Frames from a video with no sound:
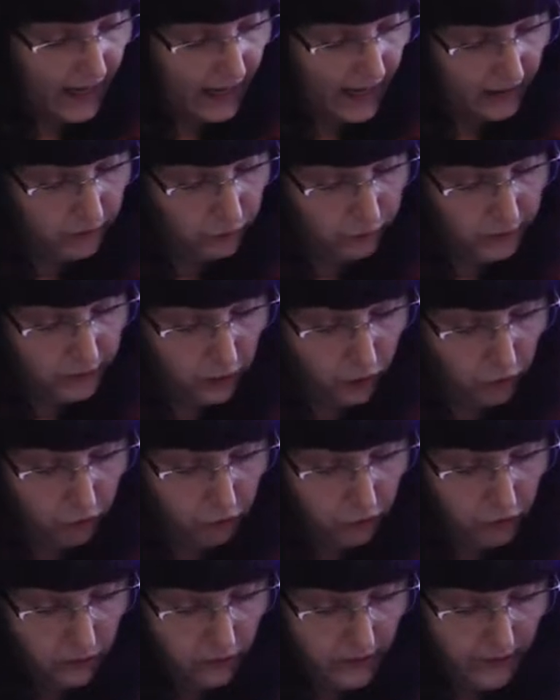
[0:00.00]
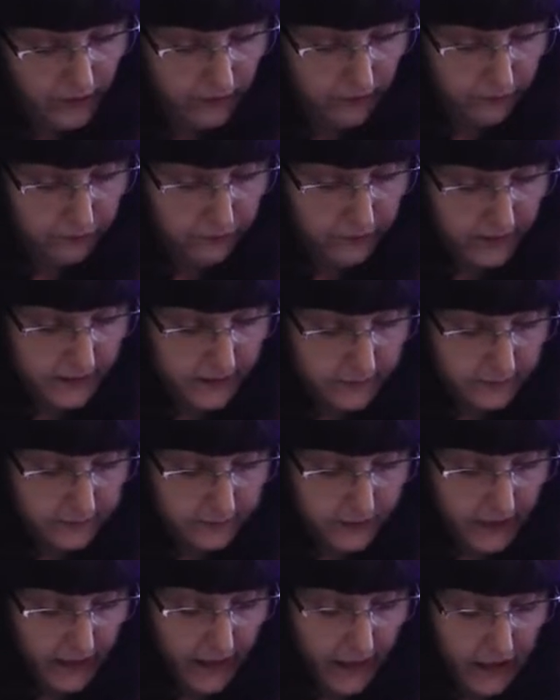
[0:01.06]
And we also have uh,
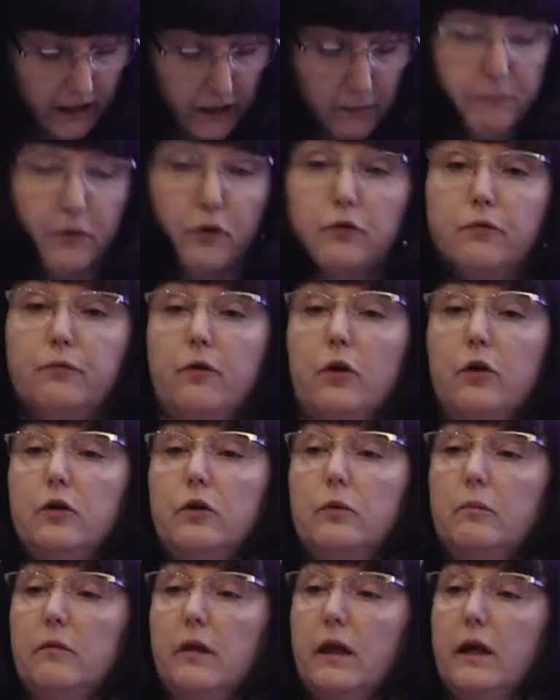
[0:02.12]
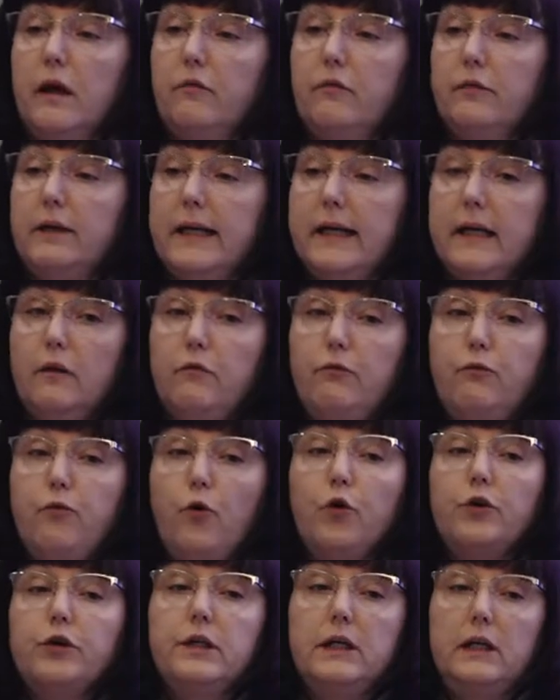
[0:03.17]
the export volumes have risen
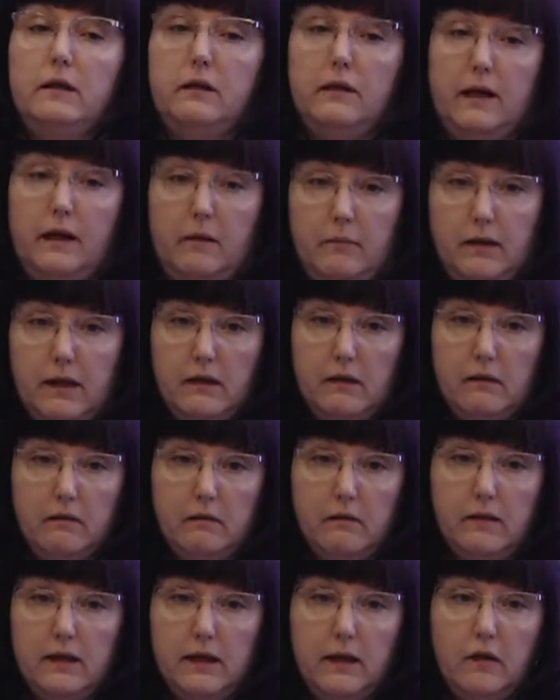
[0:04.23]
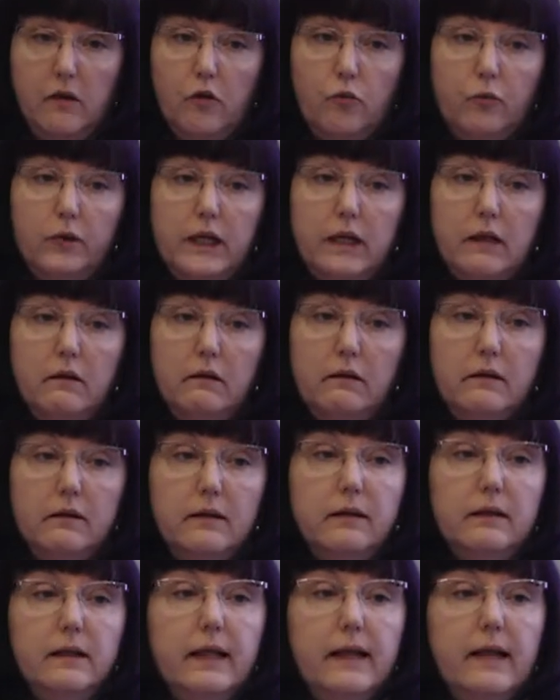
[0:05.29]
40 times since we
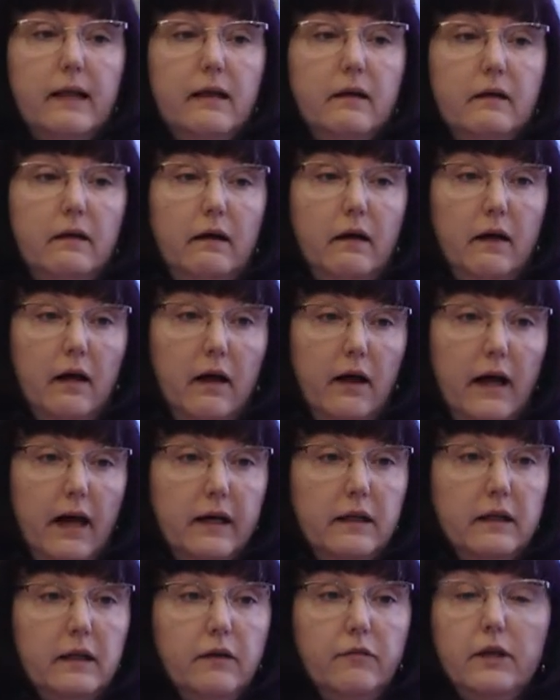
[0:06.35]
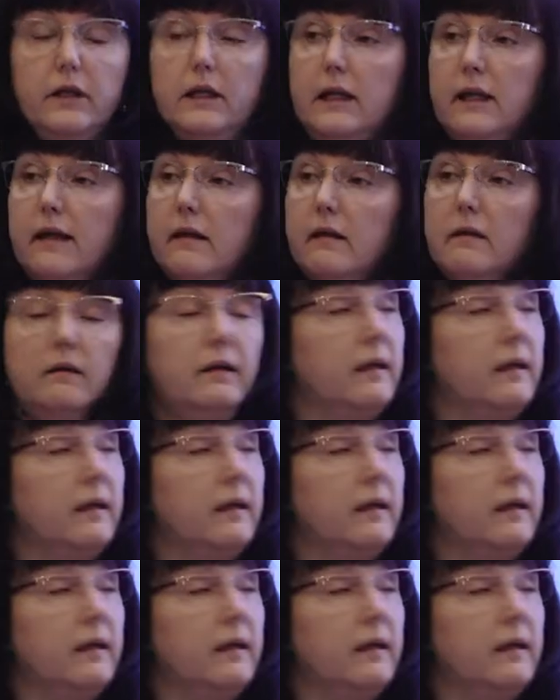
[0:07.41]
started these uh, activities in